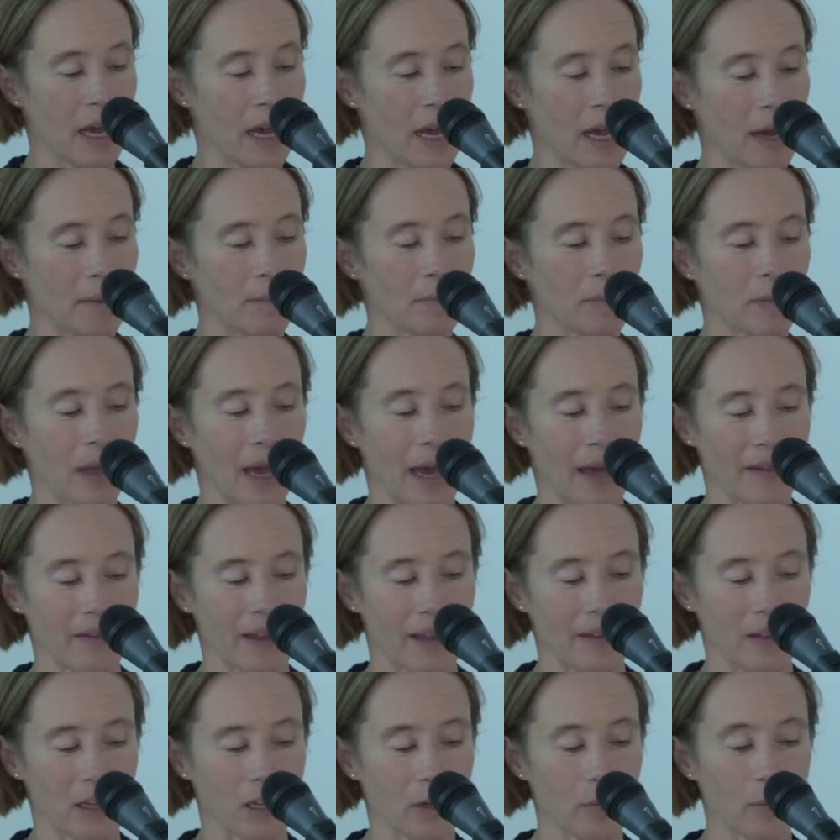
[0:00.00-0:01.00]
And
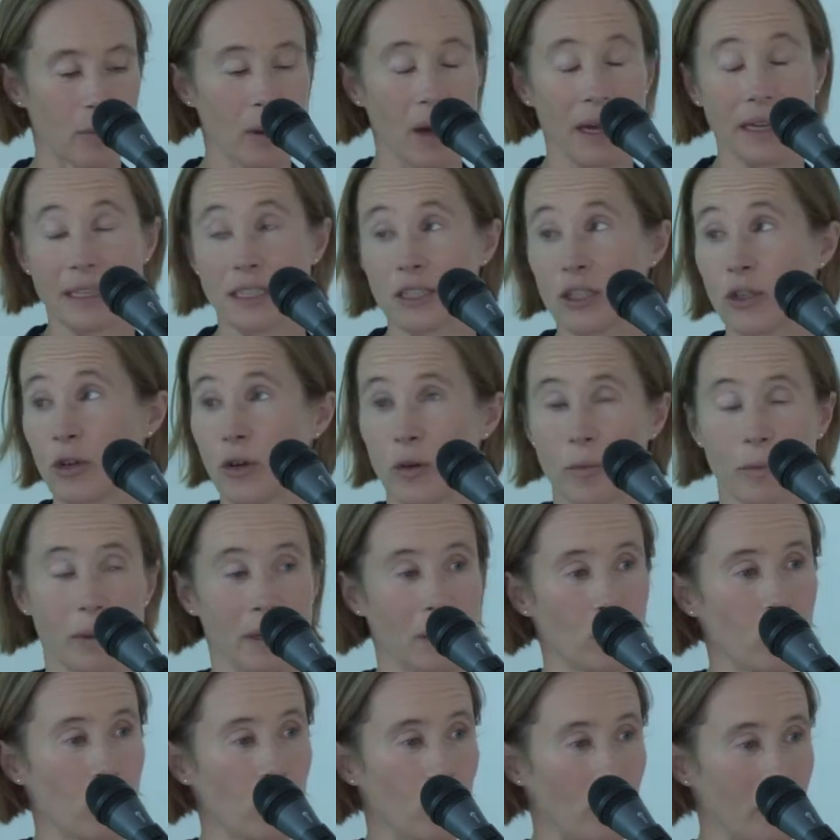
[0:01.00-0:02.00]
then the combined sewer
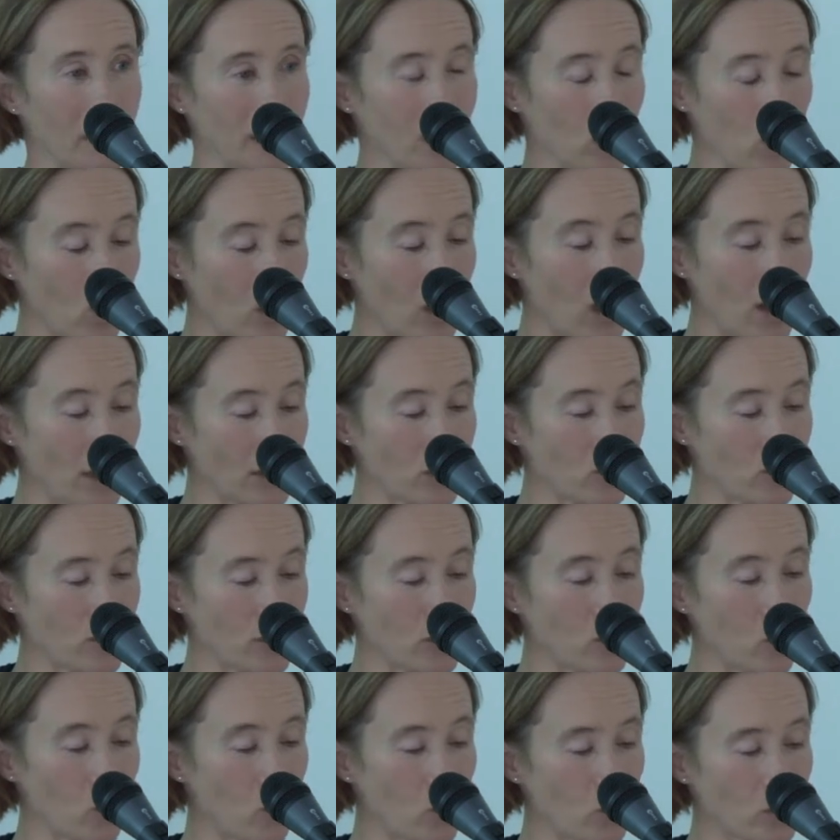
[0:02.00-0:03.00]
will be your last
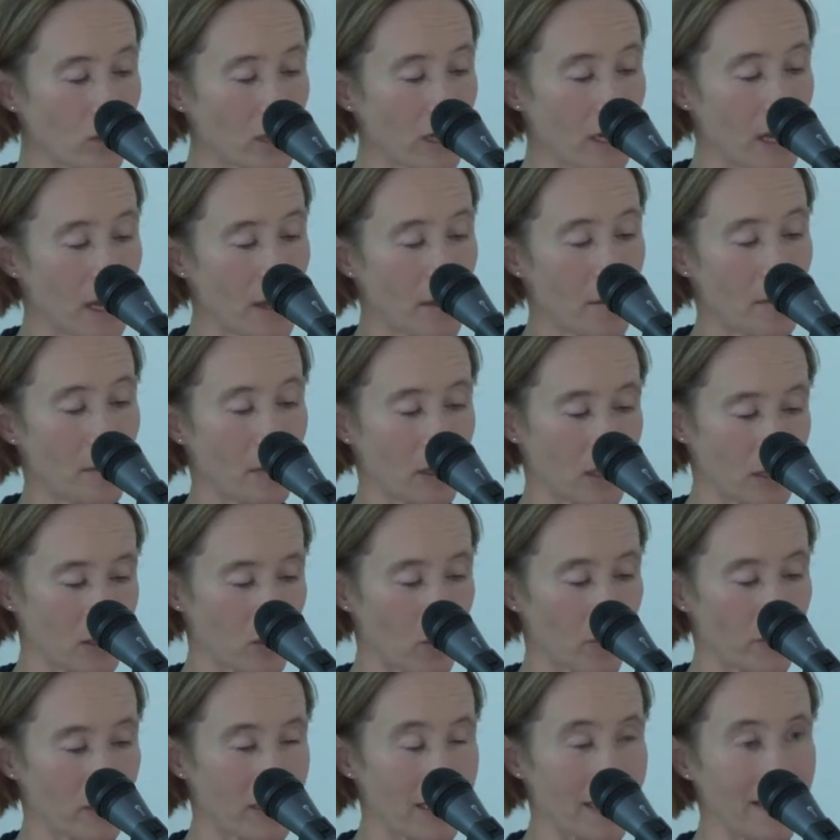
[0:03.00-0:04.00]
resort,
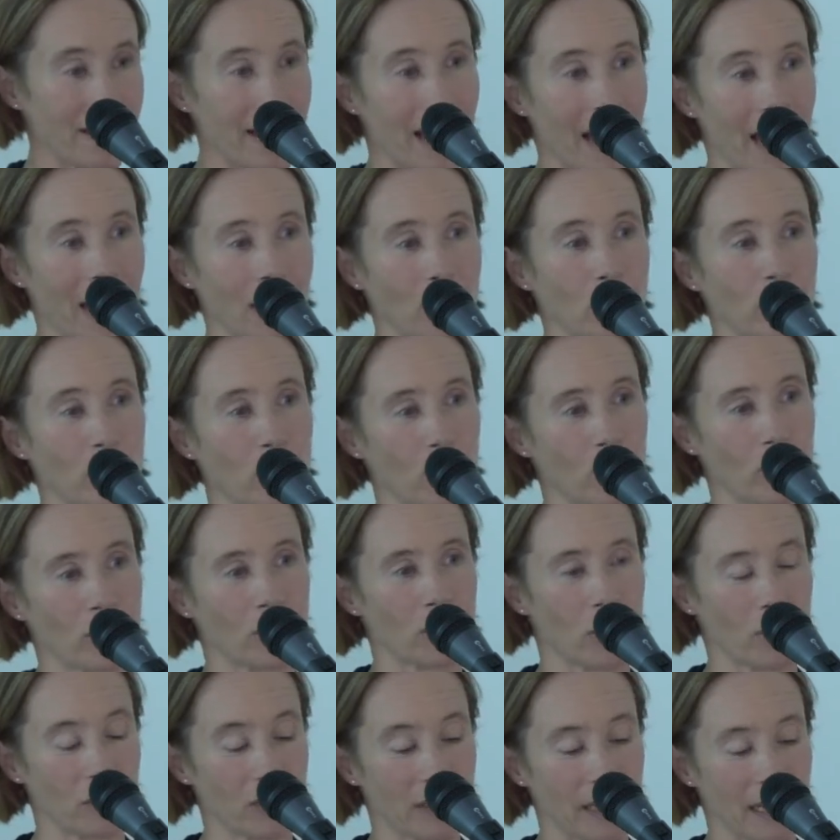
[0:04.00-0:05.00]
because obviously there you've got
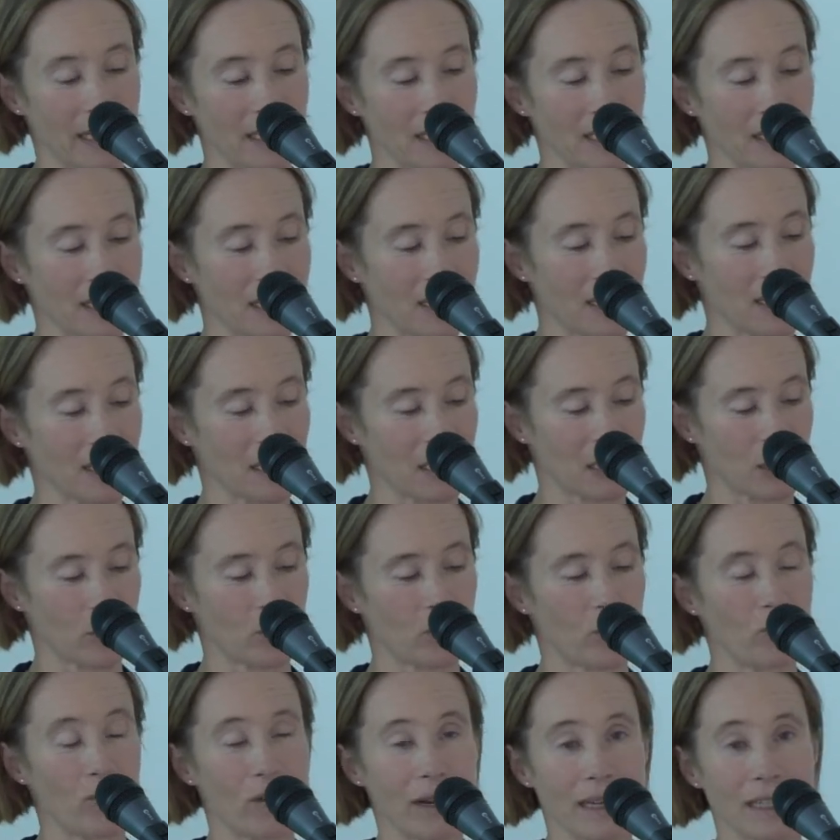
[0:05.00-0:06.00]
associated
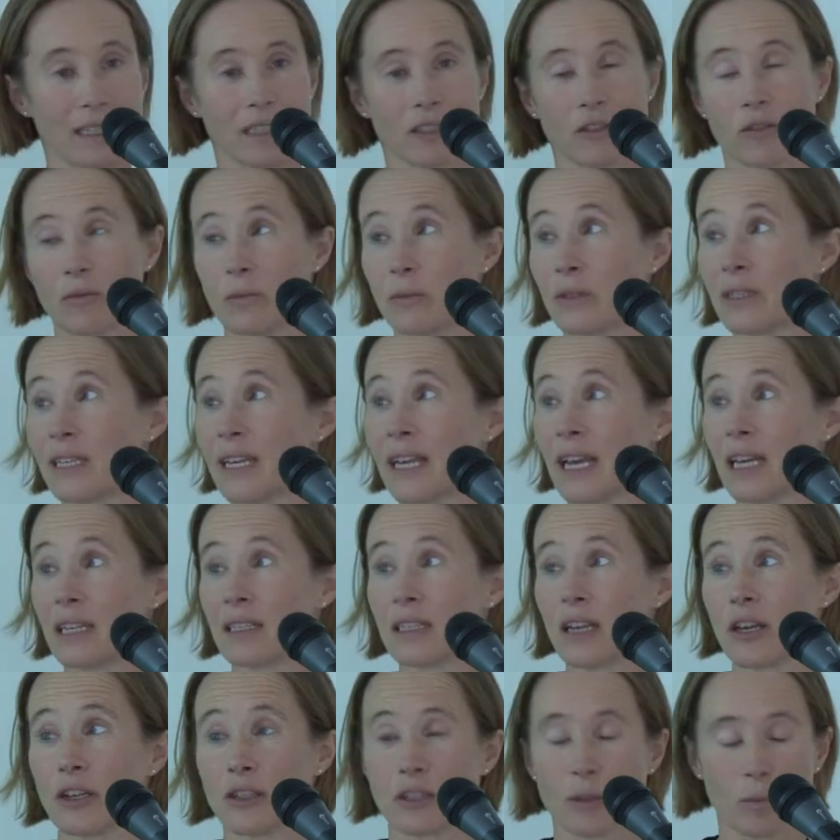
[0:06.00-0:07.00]
risks from
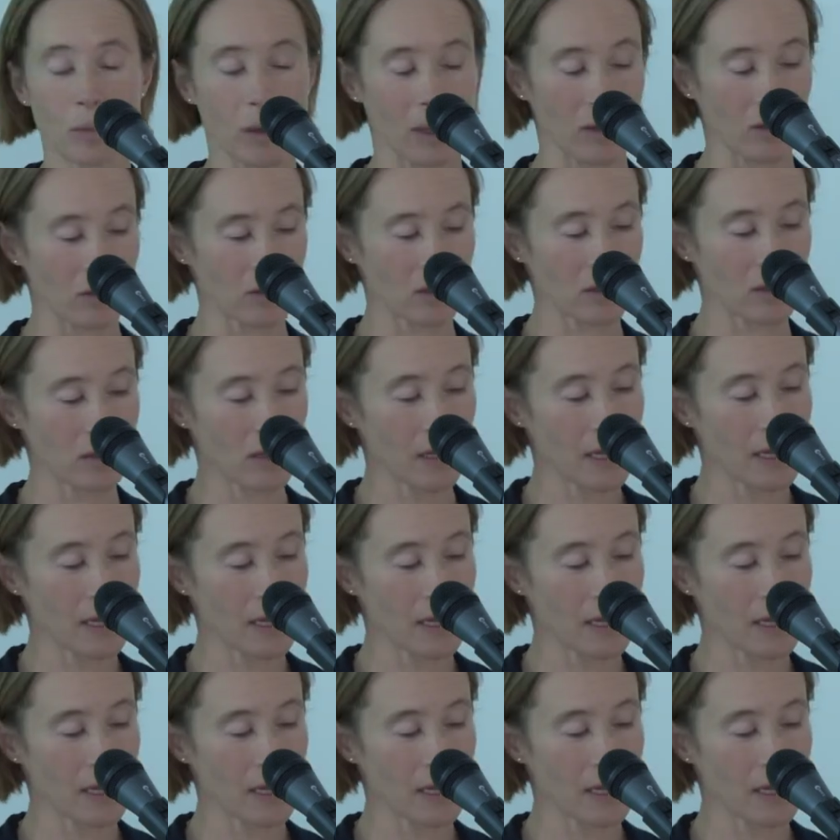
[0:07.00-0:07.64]
CSO spills.